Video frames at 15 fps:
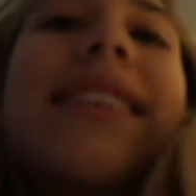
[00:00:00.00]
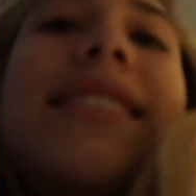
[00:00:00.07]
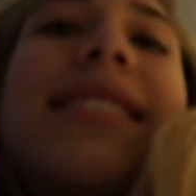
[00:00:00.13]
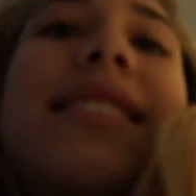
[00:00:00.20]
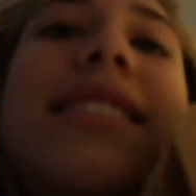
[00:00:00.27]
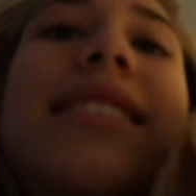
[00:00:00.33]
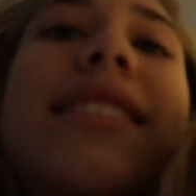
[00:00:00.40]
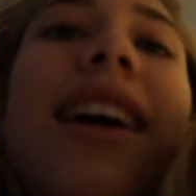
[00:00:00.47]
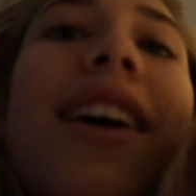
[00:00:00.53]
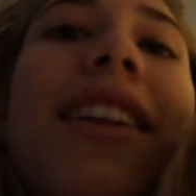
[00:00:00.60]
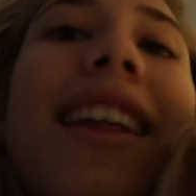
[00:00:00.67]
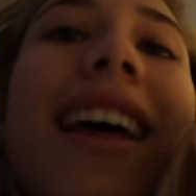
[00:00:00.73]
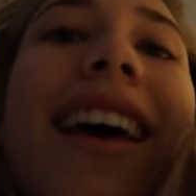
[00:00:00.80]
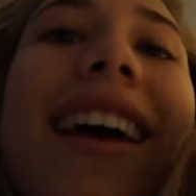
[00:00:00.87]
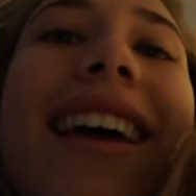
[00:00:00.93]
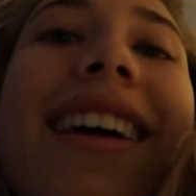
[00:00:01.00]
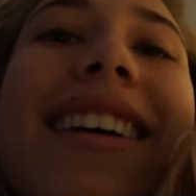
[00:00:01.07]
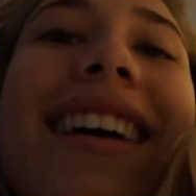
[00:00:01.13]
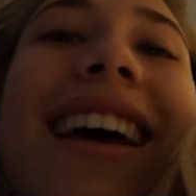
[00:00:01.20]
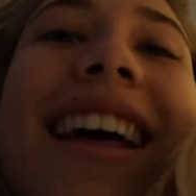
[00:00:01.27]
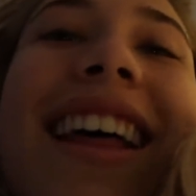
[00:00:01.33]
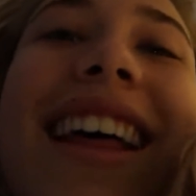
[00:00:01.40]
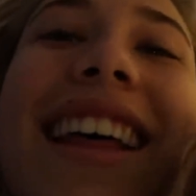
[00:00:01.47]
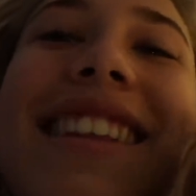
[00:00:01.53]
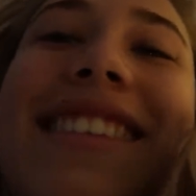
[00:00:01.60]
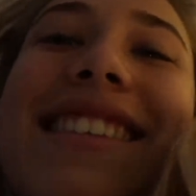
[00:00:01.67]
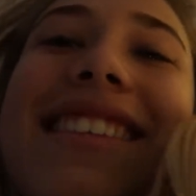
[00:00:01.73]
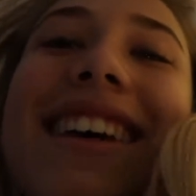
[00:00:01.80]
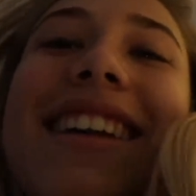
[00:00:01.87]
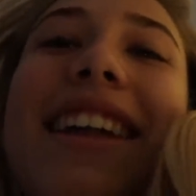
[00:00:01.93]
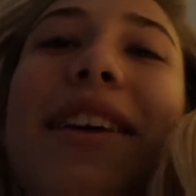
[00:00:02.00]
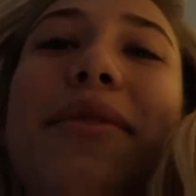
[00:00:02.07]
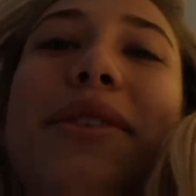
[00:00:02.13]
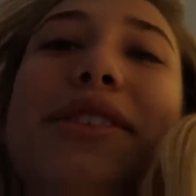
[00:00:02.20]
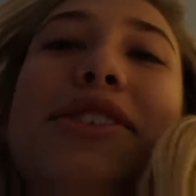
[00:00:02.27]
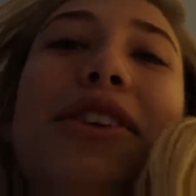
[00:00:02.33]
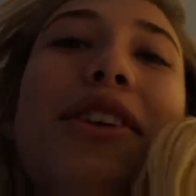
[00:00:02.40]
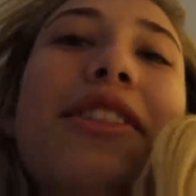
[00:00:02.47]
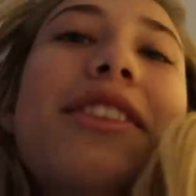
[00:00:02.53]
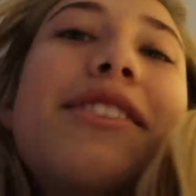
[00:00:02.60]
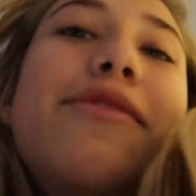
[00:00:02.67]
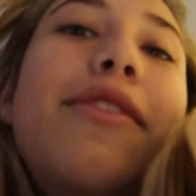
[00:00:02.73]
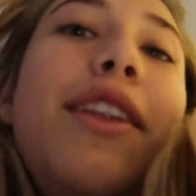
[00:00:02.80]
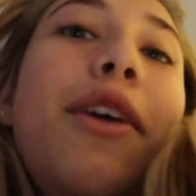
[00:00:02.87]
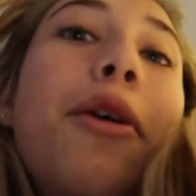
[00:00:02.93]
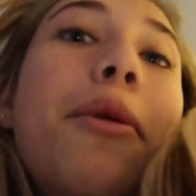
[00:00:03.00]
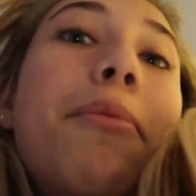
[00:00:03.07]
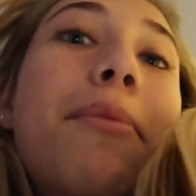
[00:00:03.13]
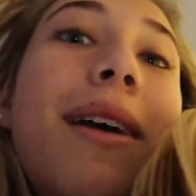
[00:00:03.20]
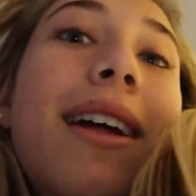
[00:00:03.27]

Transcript: is Sunday. It's Sunday and we started this video on